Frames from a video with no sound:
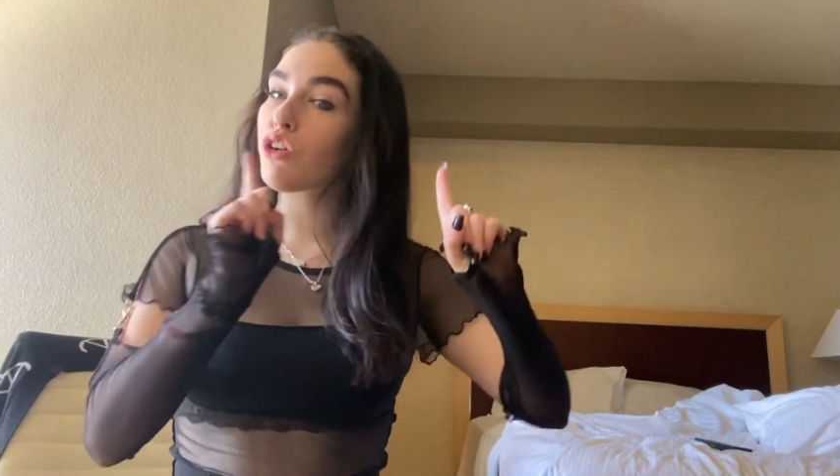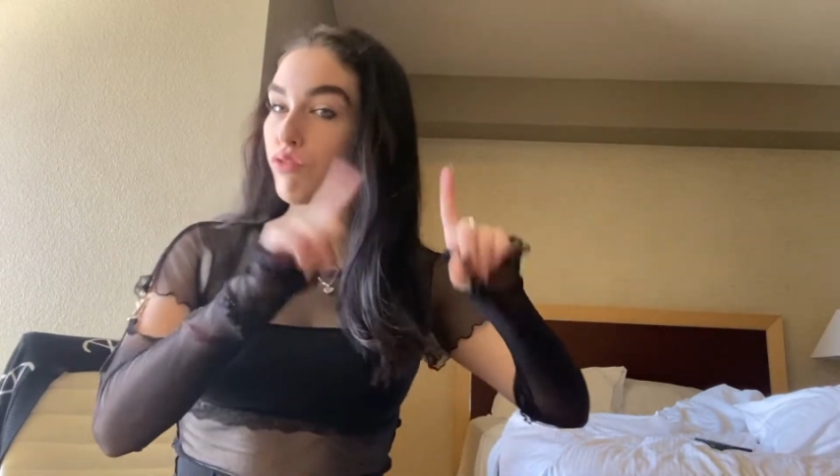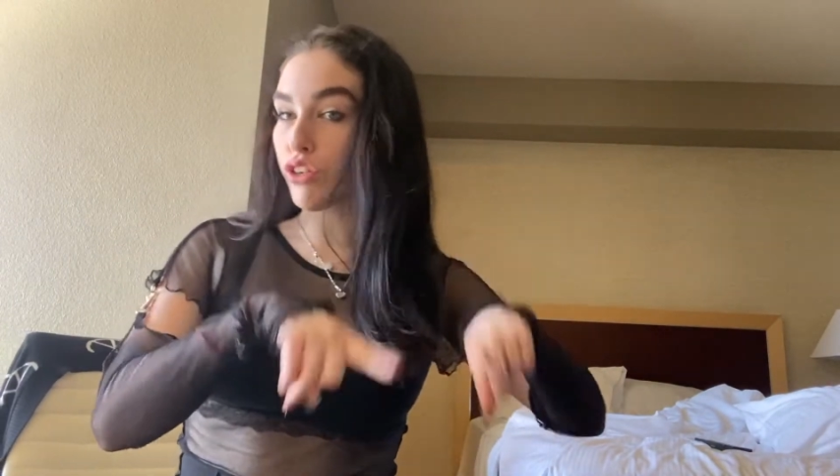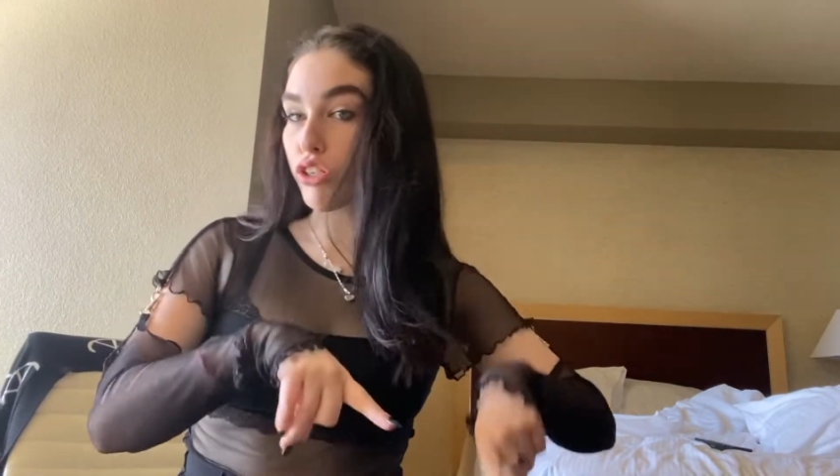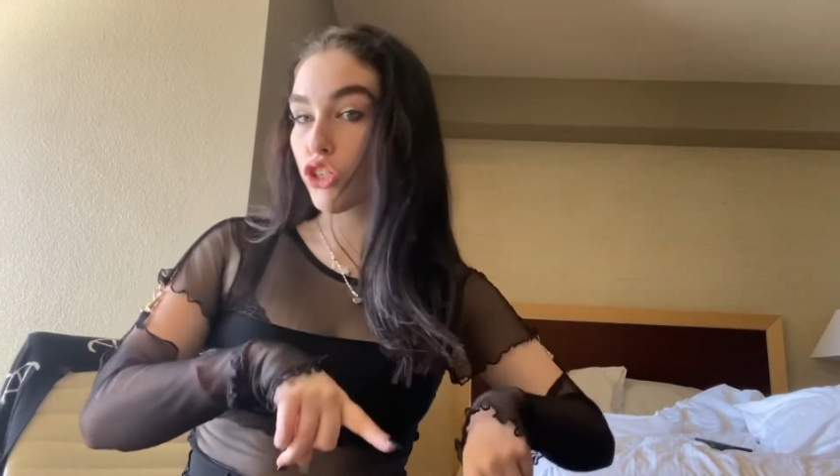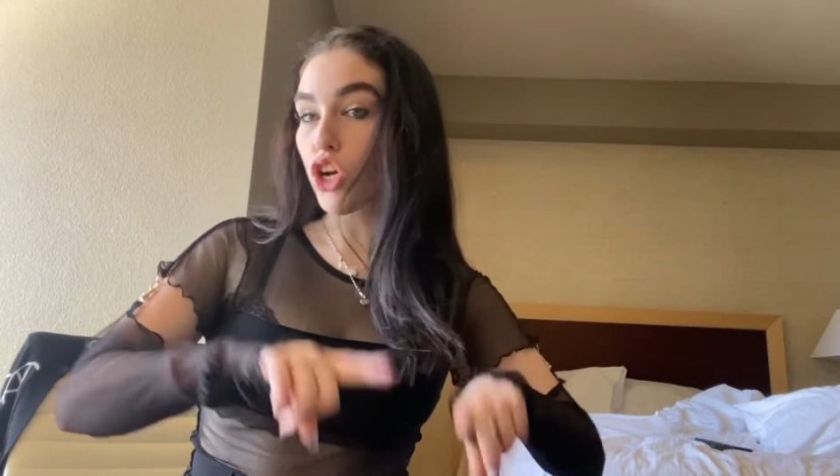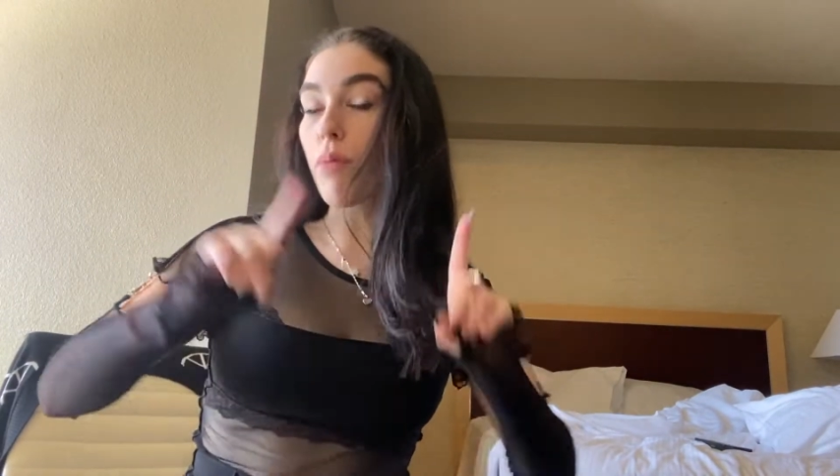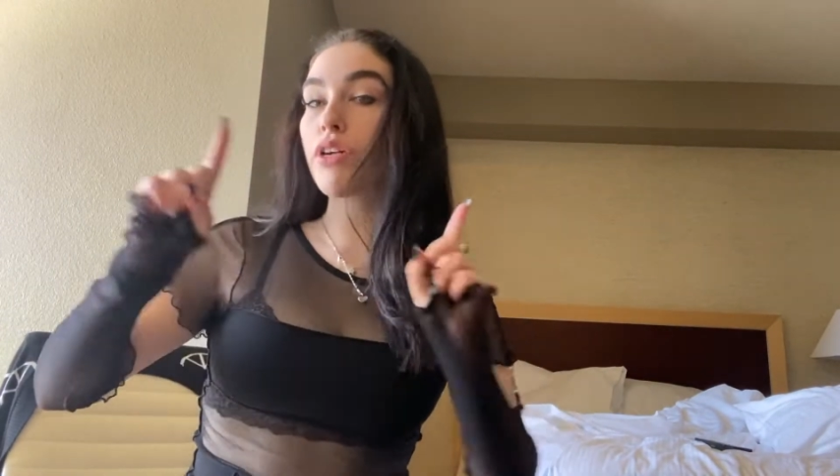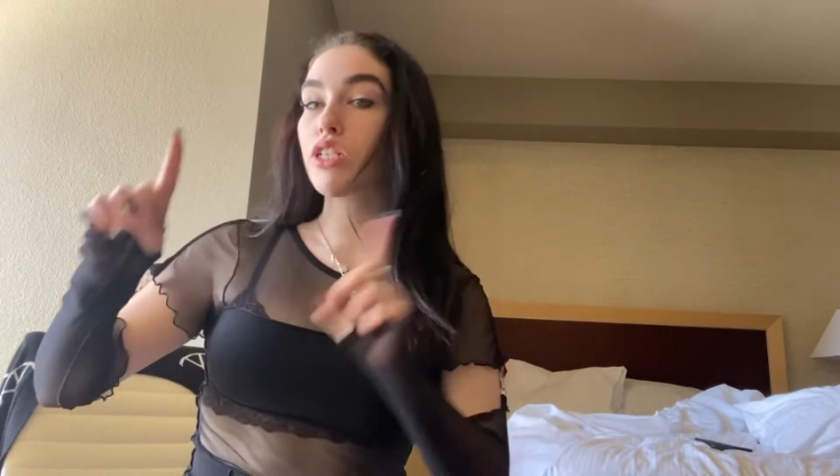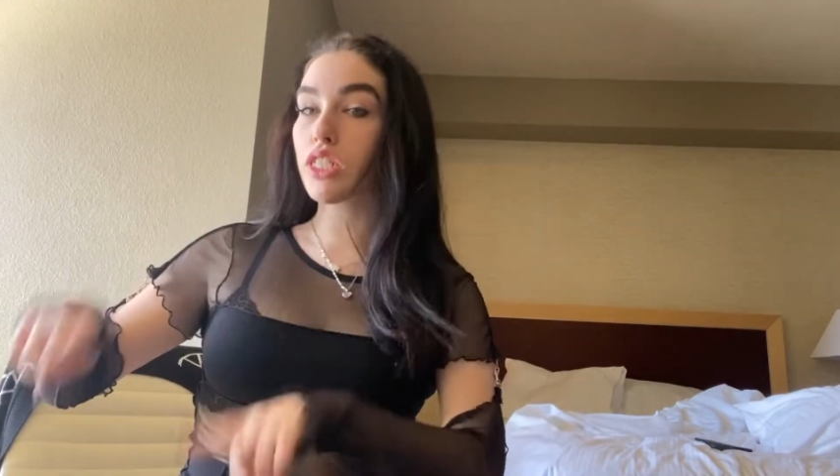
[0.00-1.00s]
her first
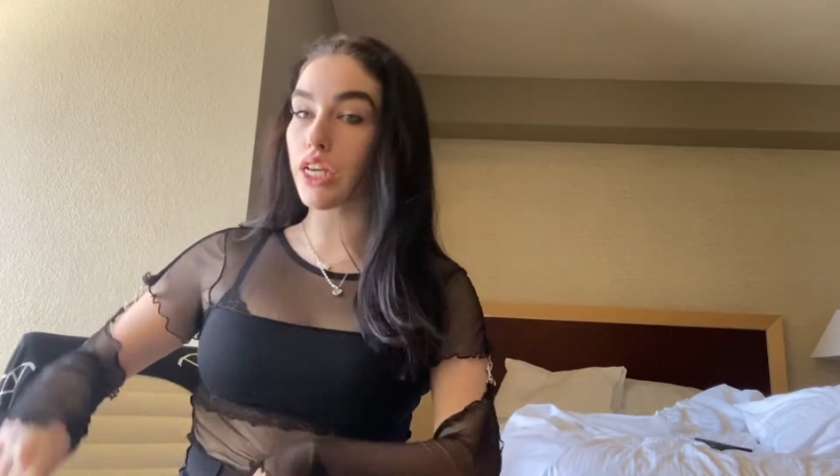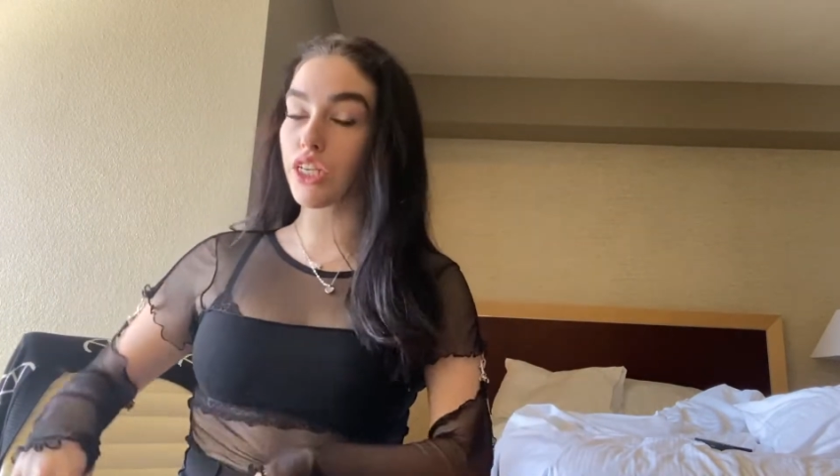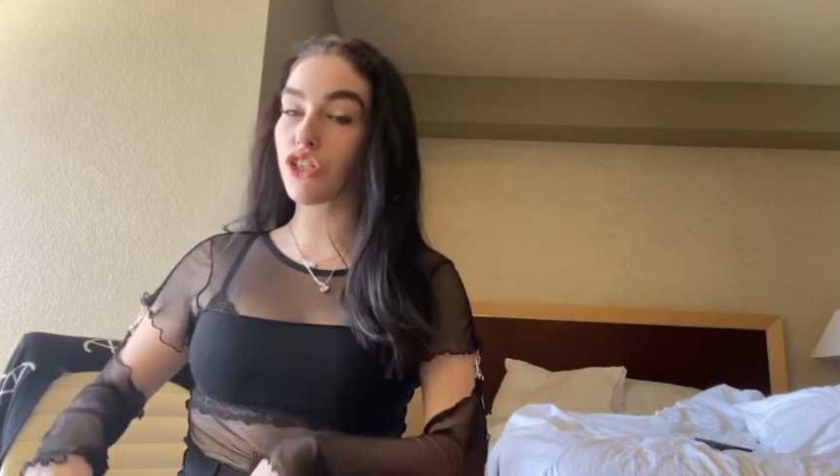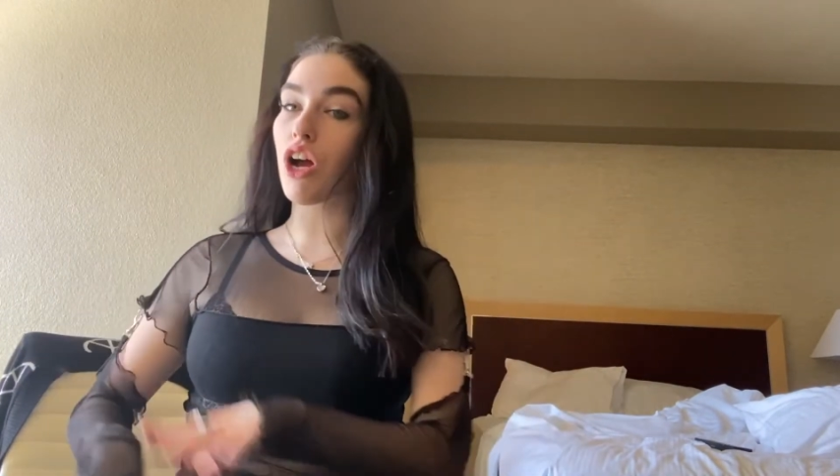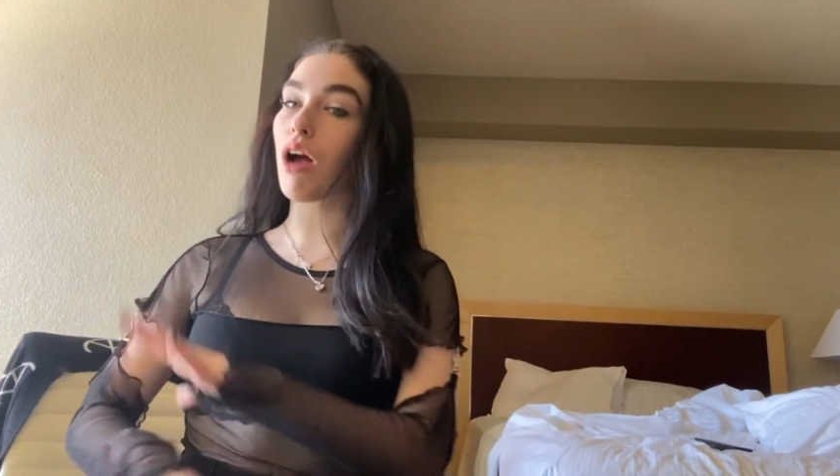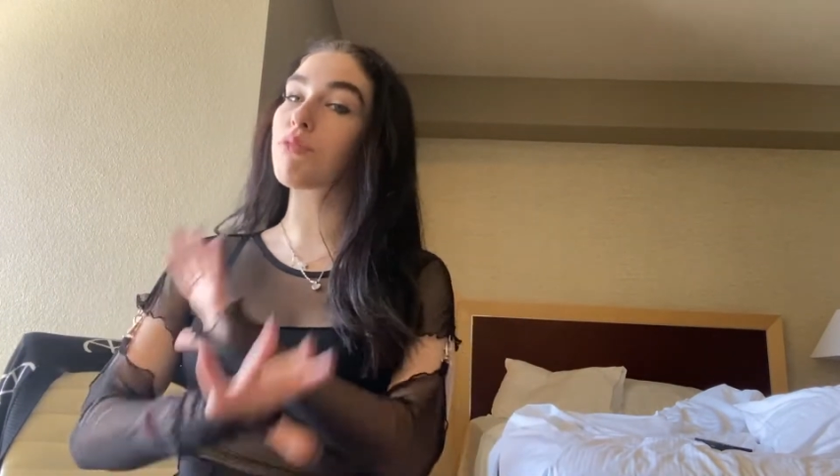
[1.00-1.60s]
job and her second job.